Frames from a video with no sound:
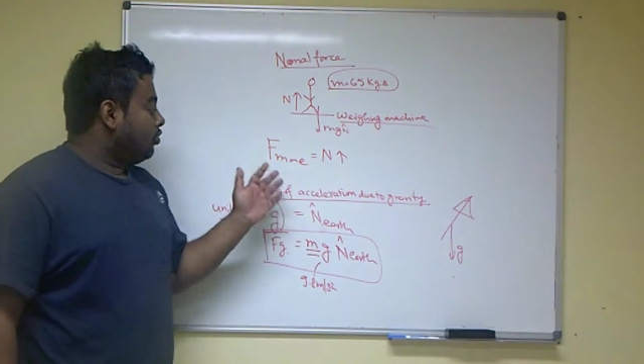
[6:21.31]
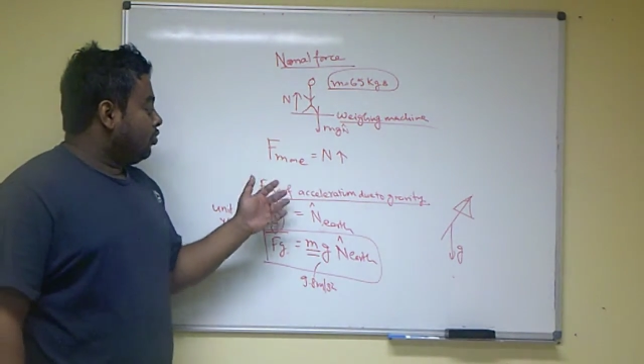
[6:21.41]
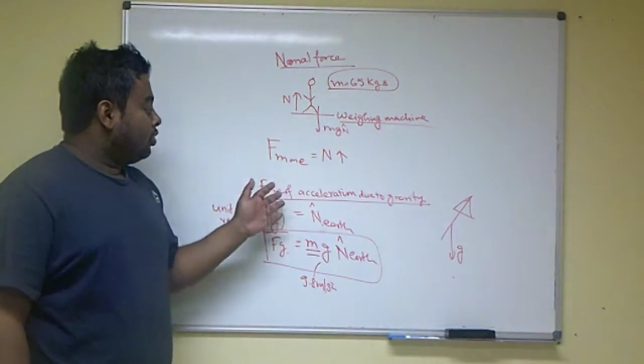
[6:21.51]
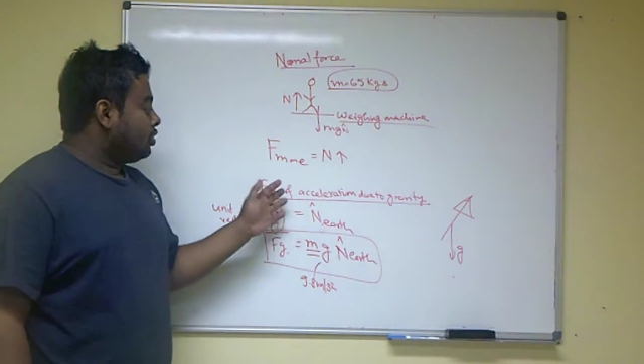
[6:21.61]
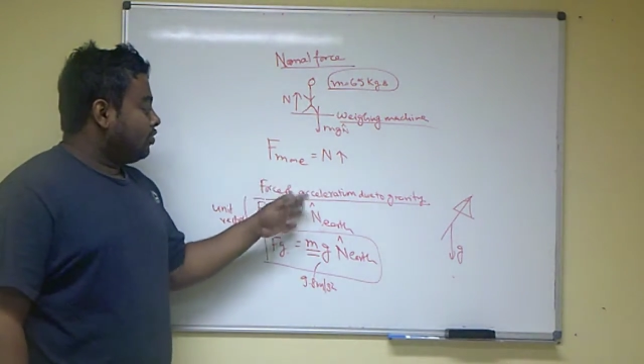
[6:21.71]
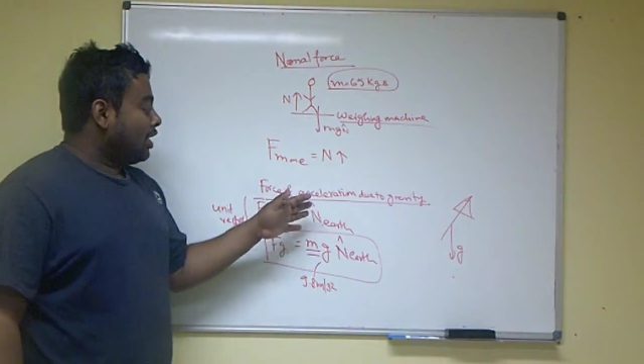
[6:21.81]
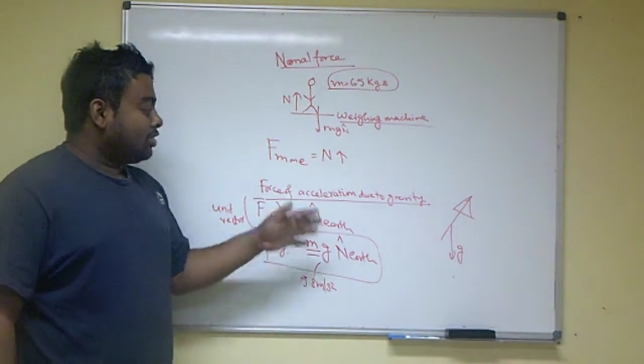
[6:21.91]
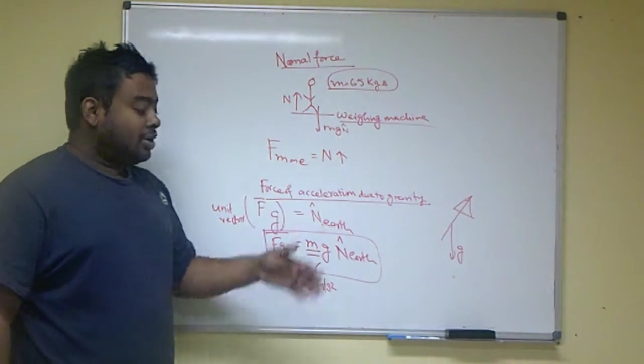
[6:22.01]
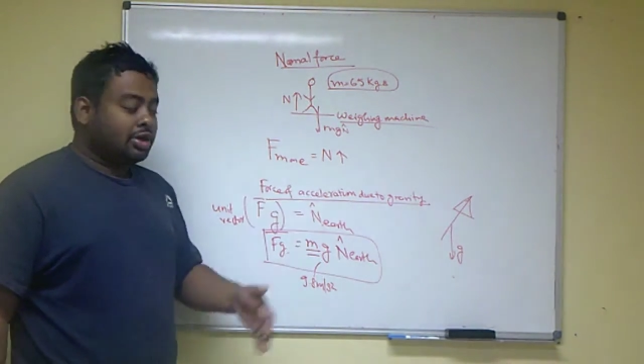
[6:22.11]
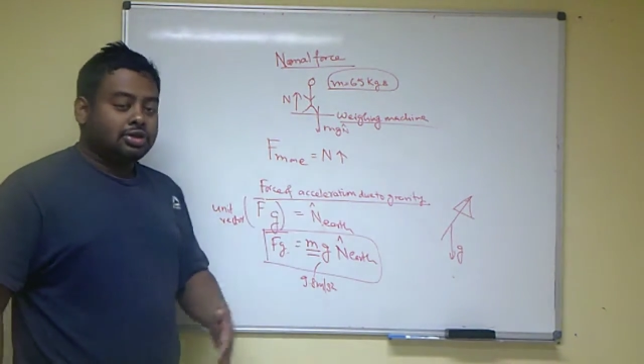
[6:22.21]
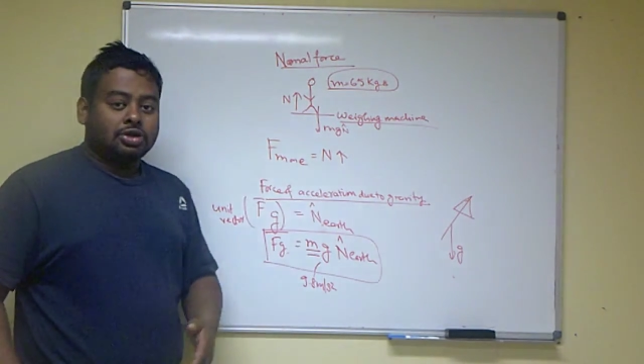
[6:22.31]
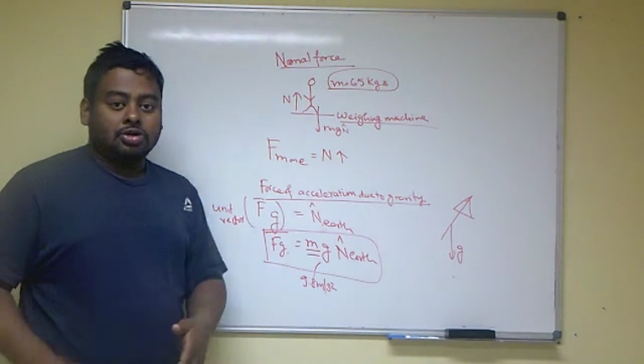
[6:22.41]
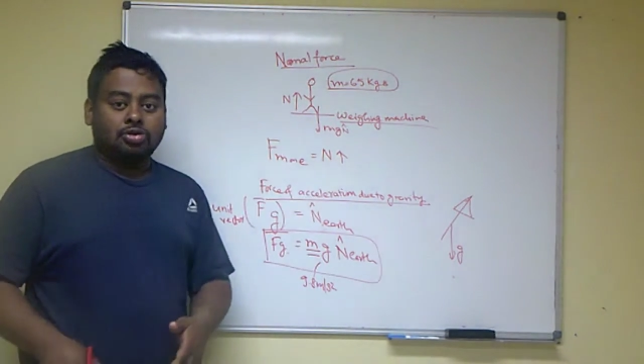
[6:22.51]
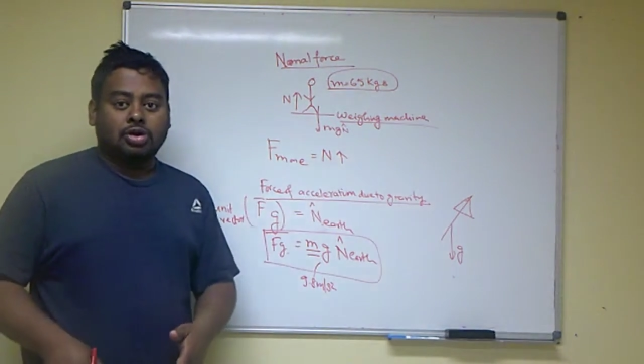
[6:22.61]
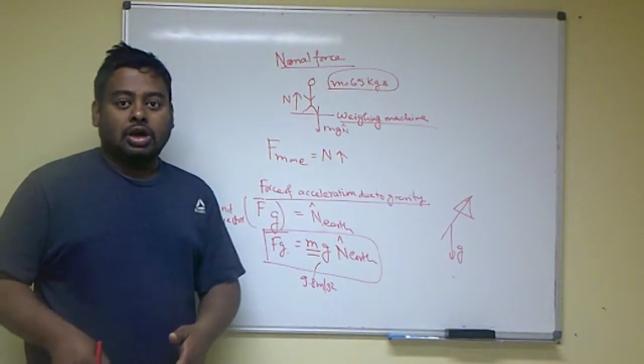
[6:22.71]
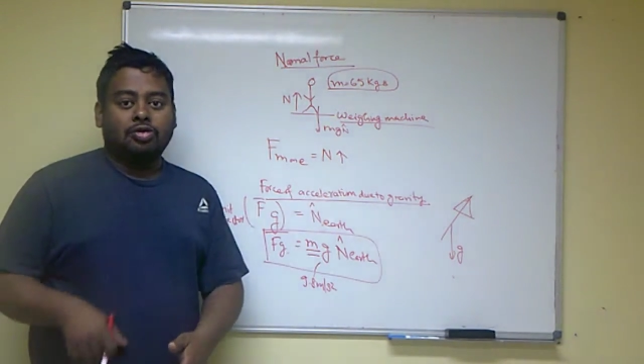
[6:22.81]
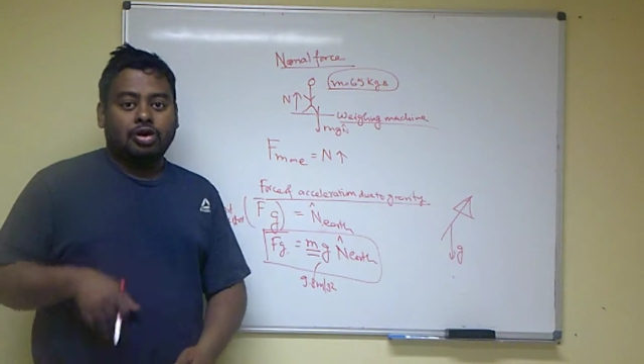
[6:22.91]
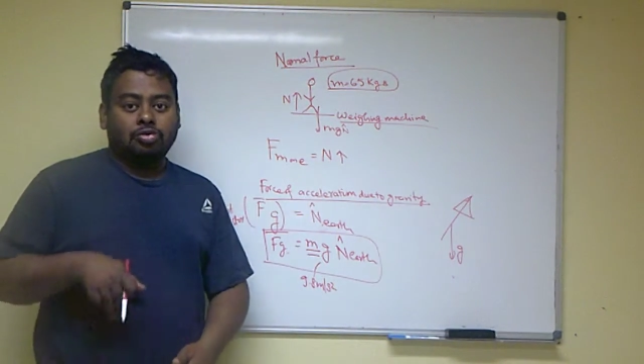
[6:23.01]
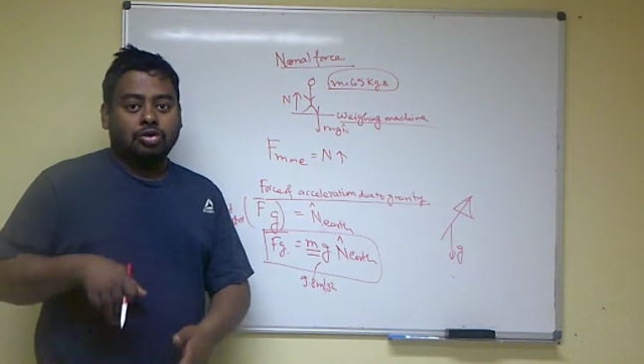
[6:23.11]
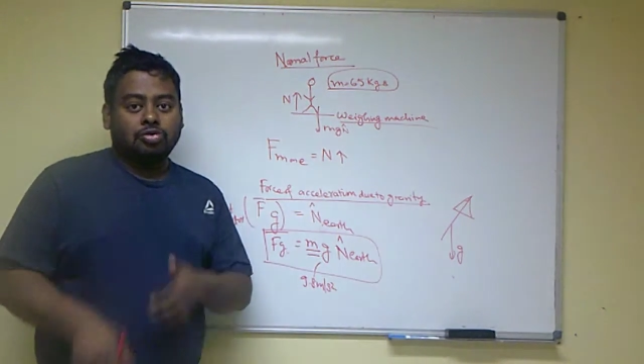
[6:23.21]
force of acceleration due to
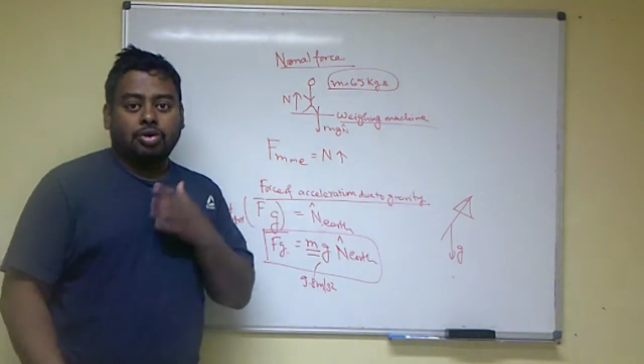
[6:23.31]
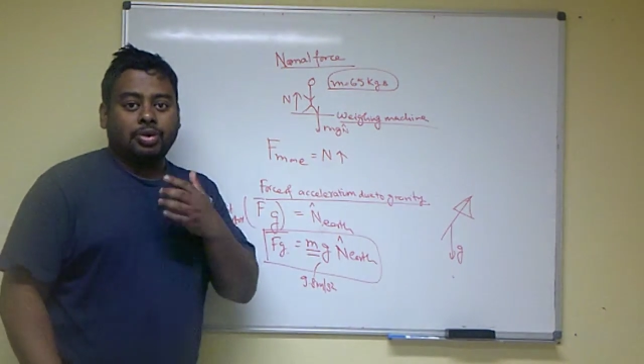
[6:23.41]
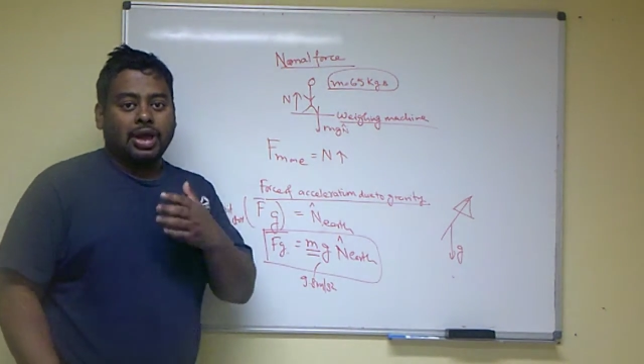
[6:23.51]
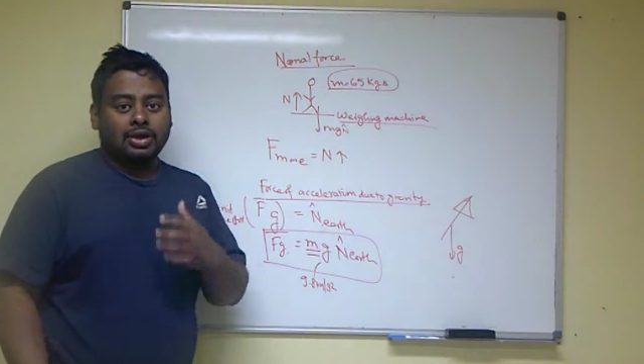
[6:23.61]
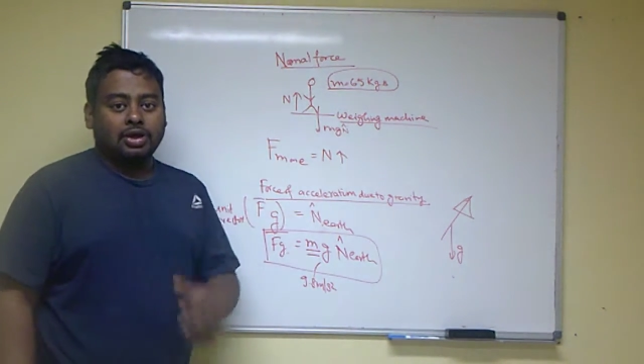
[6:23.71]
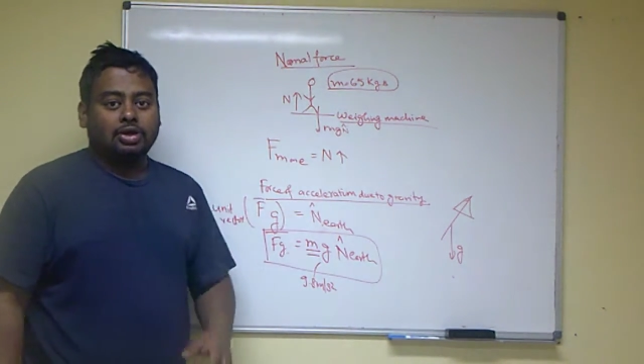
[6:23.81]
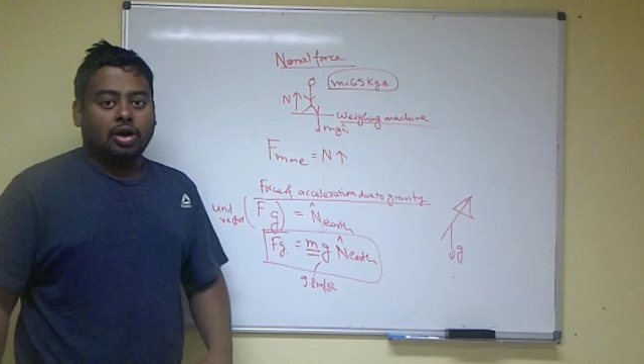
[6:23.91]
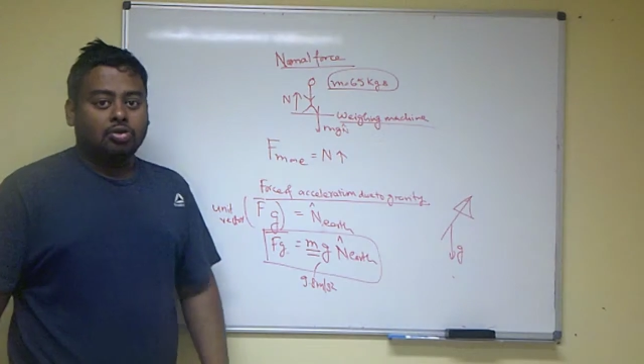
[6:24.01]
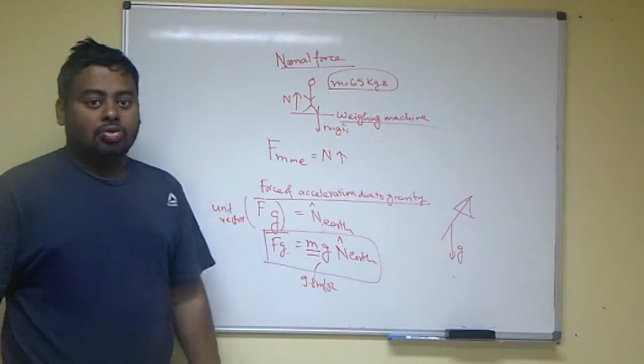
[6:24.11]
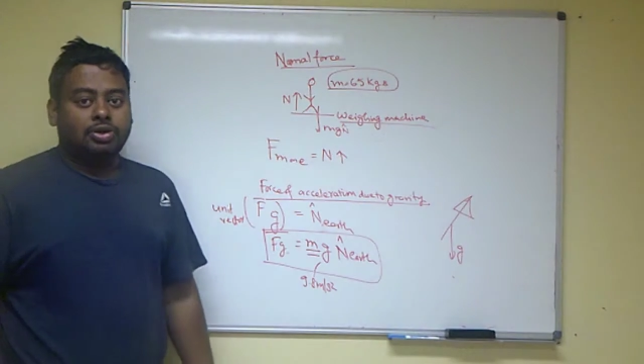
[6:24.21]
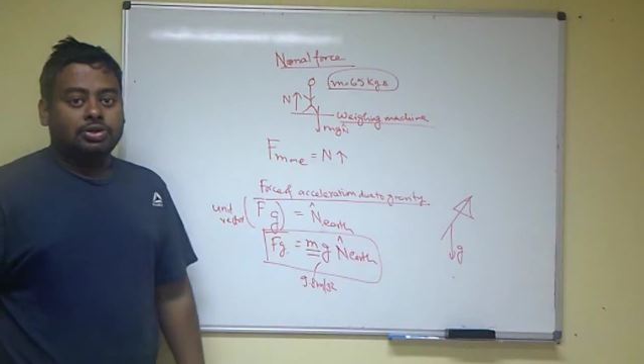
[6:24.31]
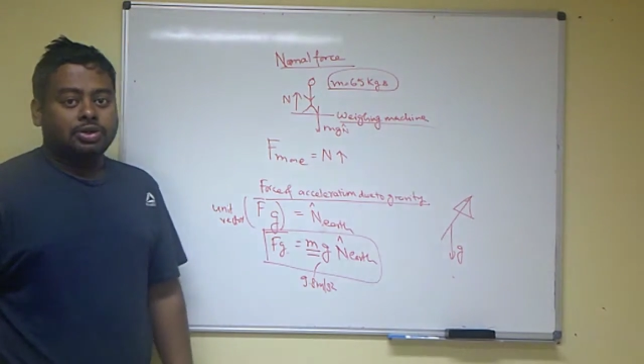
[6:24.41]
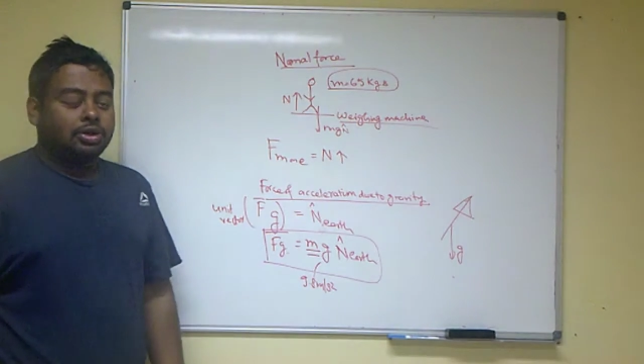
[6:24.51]
gravity, which will be acting downwards.